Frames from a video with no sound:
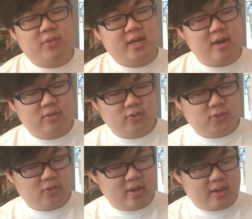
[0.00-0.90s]
The characters
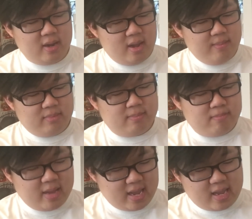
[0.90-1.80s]
are great, but
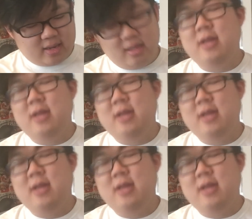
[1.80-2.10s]
man,